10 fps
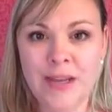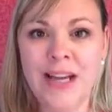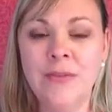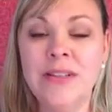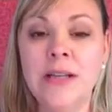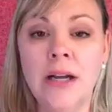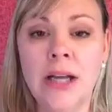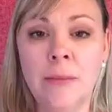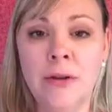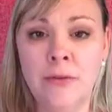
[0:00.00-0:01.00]
And if it's not
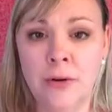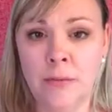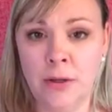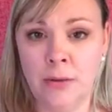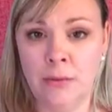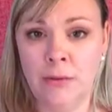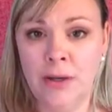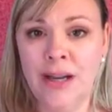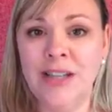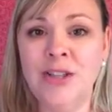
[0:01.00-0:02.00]
coming from you
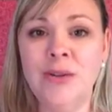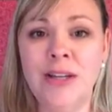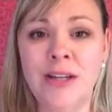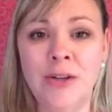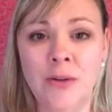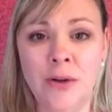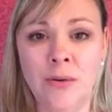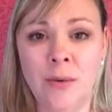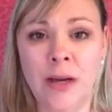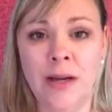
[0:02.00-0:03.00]
and doing it in your
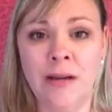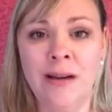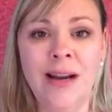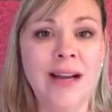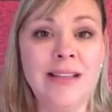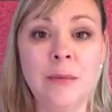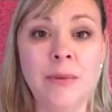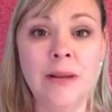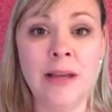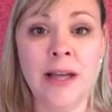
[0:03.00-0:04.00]
own way, it's
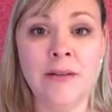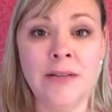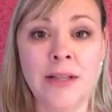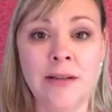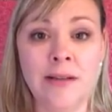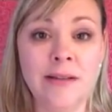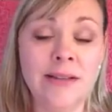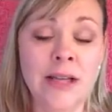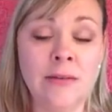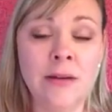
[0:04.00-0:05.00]
completely out of sync.
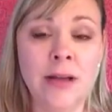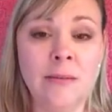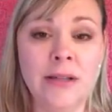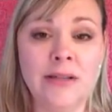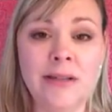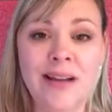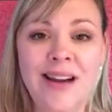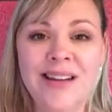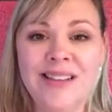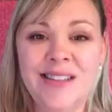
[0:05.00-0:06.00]
It's out of alignment.
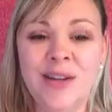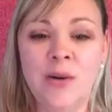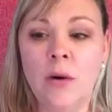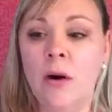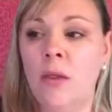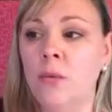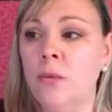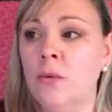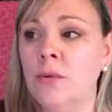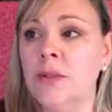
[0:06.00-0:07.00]
So all the
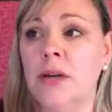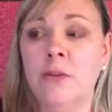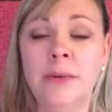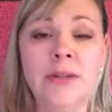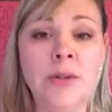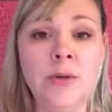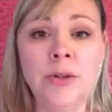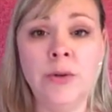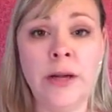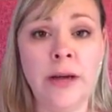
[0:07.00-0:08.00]
rules that everybody's told
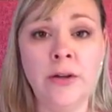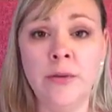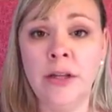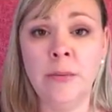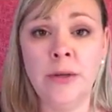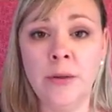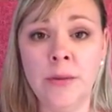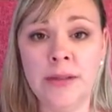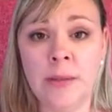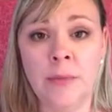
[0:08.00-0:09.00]
you on how you need to be
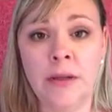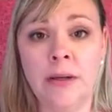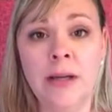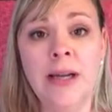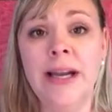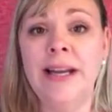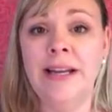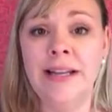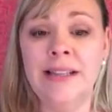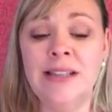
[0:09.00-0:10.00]
doing something, it
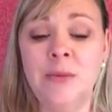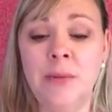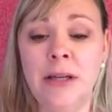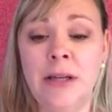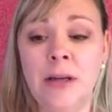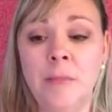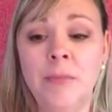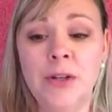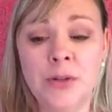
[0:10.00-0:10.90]
needs to be, the